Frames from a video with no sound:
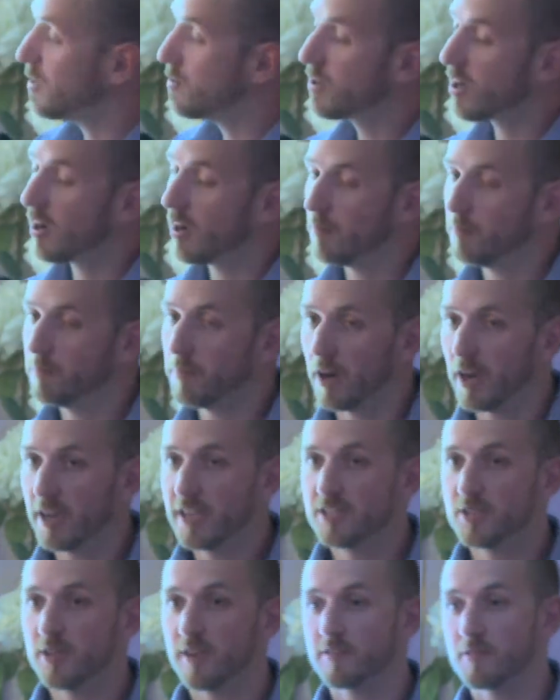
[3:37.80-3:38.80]
you can't buy,
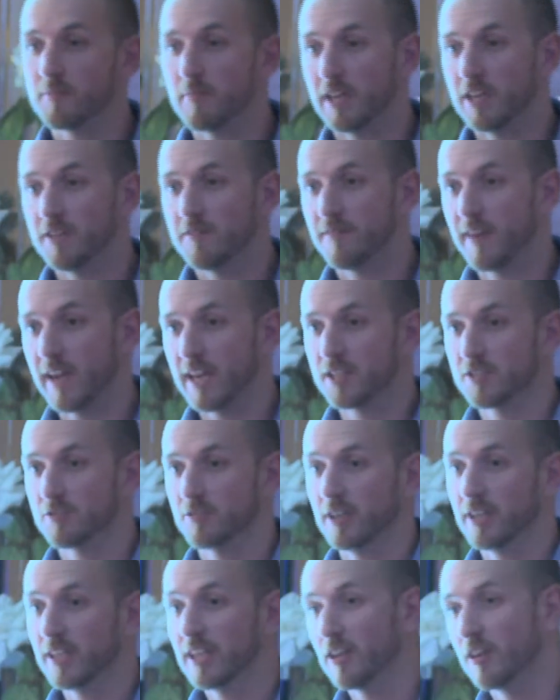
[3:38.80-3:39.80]
so you have to
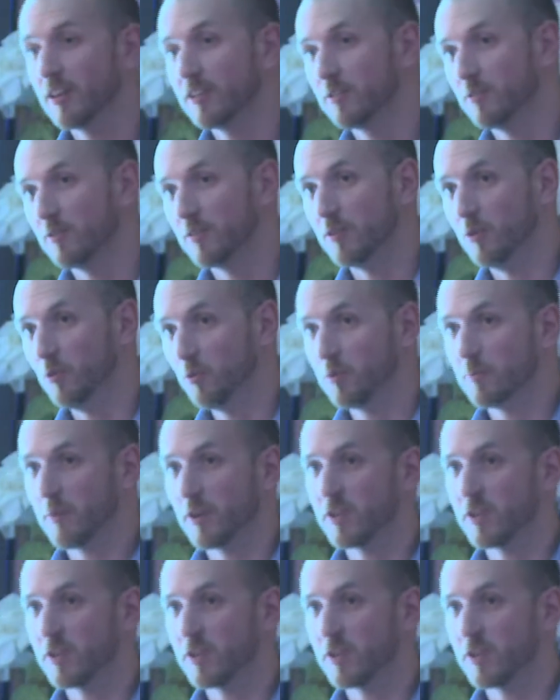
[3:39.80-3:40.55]
manufacture it. And again, I do it all in my